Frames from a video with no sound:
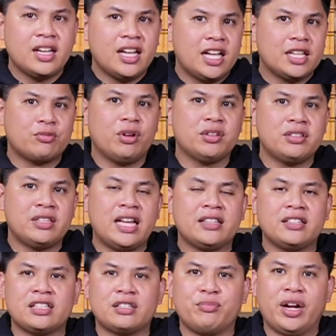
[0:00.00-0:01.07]
As well to that,
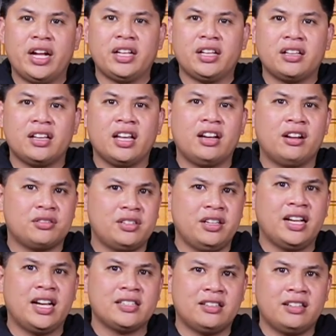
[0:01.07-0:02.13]
this is Mike, and I'll see you
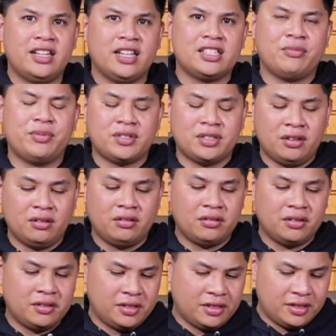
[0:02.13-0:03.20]
guys on the next episode.
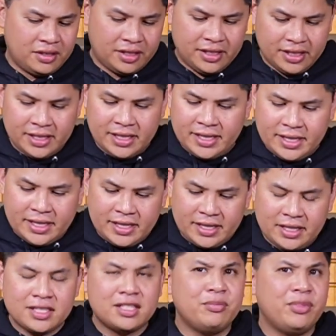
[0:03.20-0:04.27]

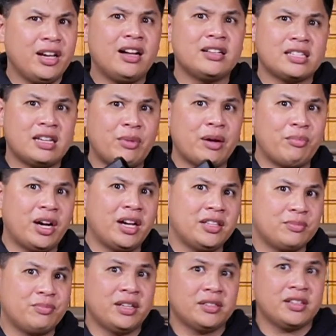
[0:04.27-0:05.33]
To be honest, I might buy
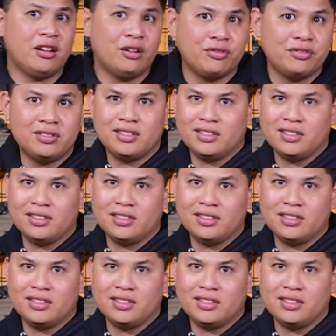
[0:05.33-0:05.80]
this myself.